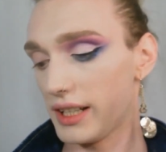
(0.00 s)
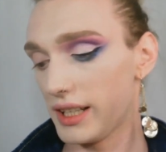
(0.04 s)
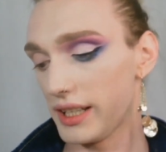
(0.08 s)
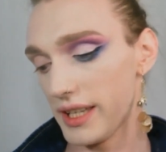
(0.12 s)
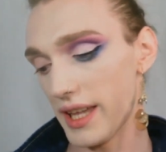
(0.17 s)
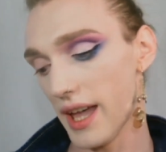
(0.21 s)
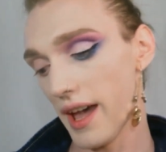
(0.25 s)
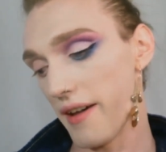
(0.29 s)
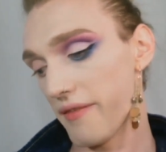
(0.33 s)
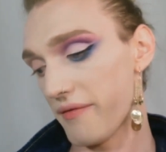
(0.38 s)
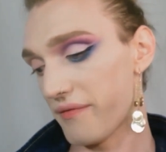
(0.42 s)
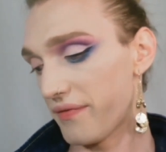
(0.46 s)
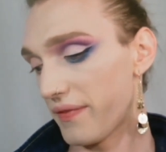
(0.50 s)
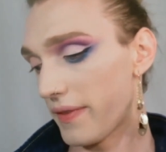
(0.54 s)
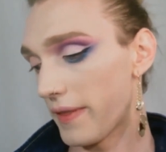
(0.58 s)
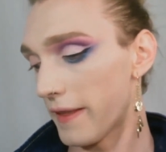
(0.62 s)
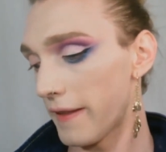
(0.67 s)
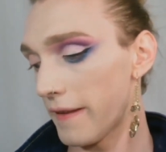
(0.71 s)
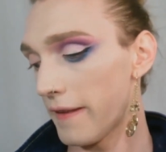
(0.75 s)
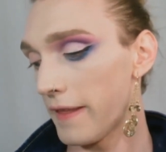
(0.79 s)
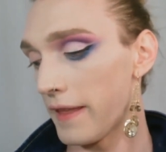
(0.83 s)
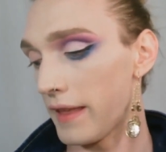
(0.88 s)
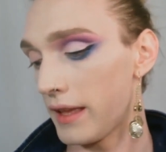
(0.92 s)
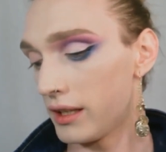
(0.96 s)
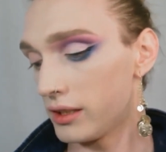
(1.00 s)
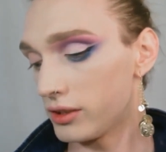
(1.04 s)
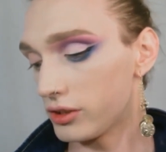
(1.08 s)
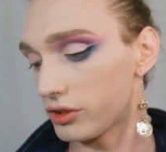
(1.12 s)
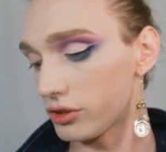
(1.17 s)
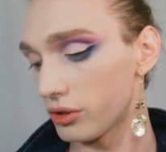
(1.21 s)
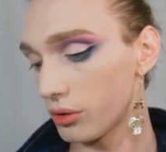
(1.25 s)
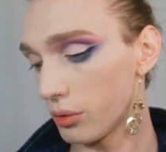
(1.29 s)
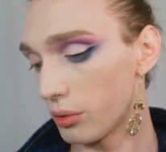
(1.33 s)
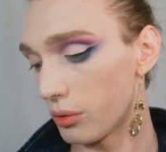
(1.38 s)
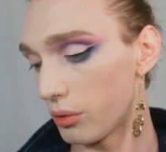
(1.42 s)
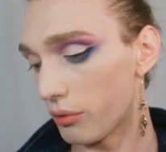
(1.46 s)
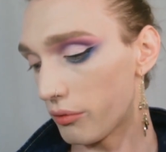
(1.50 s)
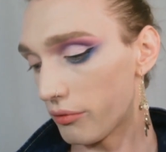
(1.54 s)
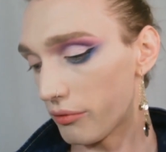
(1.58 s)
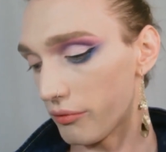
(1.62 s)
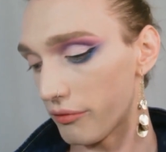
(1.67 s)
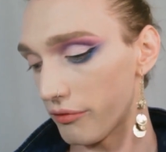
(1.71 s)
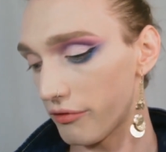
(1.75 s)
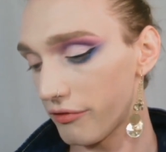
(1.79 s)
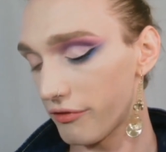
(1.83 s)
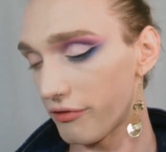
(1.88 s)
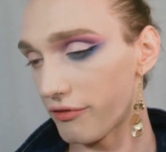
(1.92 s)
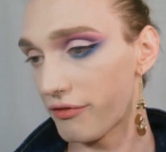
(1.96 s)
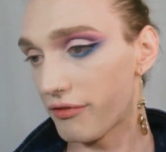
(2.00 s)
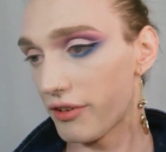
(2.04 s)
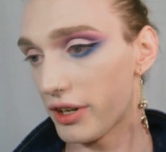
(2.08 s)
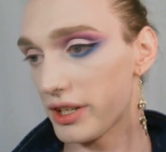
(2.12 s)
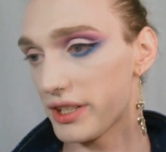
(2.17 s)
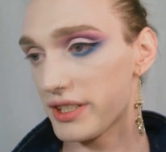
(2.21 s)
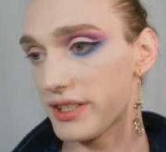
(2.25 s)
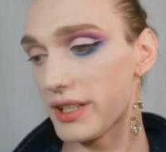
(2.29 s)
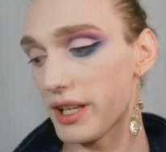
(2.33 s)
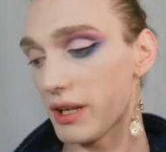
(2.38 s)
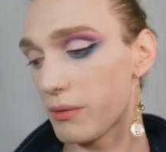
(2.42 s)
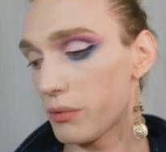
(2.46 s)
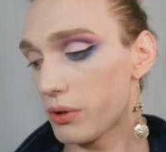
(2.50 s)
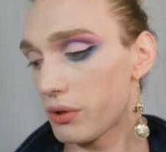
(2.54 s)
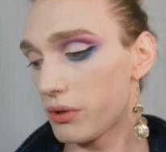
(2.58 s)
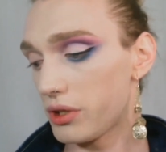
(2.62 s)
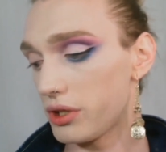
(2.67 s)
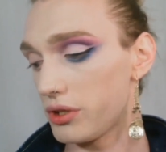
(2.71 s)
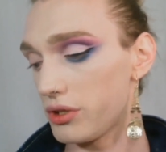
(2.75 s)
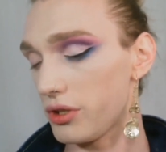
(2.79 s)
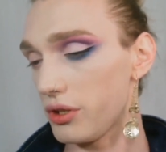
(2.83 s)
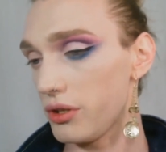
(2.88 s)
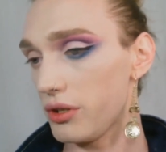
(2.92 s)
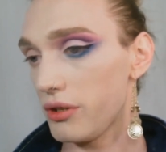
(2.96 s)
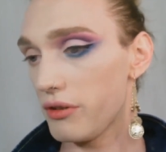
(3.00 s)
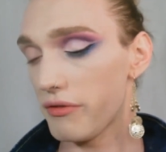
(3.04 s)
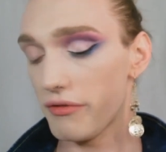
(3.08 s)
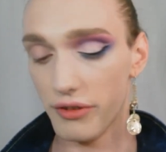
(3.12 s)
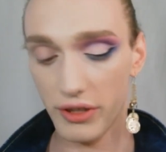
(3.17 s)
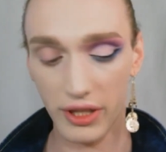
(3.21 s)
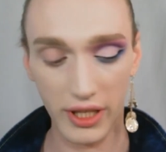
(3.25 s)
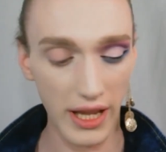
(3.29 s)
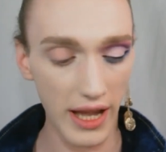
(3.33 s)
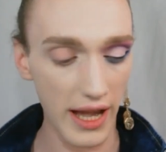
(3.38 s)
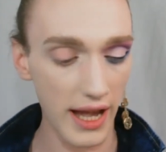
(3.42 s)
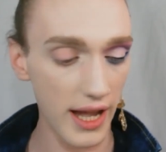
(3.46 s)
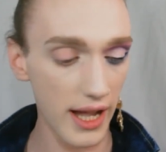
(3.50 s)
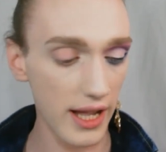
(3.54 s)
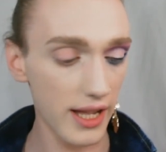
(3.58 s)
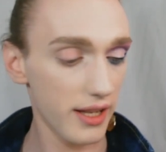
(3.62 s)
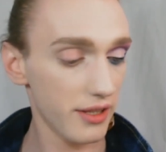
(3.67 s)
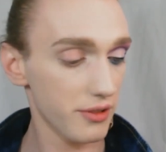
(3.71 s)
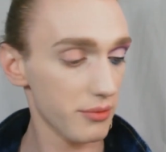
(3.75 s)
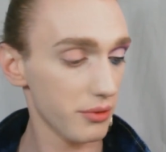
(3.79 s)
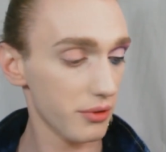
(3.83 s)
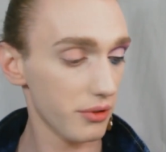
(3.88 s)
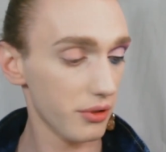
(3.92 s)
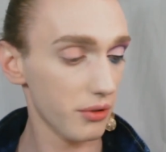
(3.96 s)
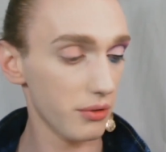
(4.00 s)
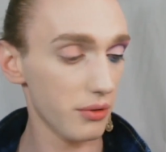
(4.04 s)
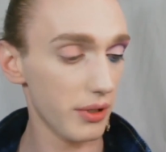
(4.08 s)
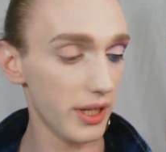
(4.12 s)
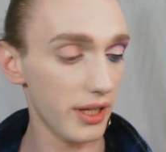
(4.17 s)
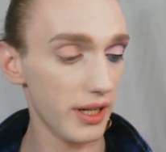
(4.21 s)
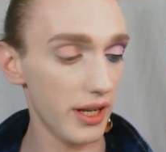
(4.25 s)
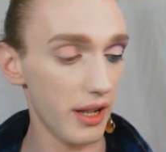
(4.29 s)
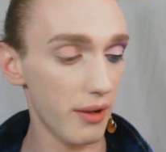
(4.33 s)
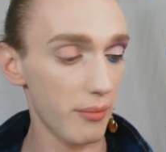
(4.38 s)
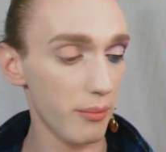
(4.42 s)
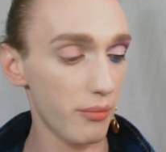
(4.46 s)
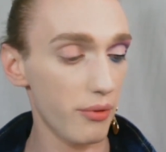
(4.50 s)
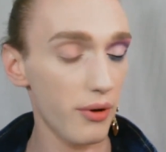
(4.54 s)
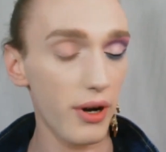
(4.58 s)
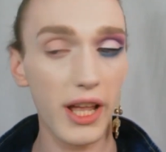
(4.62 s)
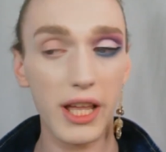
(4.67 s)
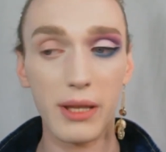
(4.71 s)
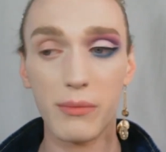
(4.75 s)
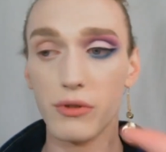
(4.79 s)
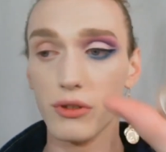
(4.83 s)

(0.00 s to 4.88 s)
Yeah. So first thing we're going to do for the eye is we're going to go in and prime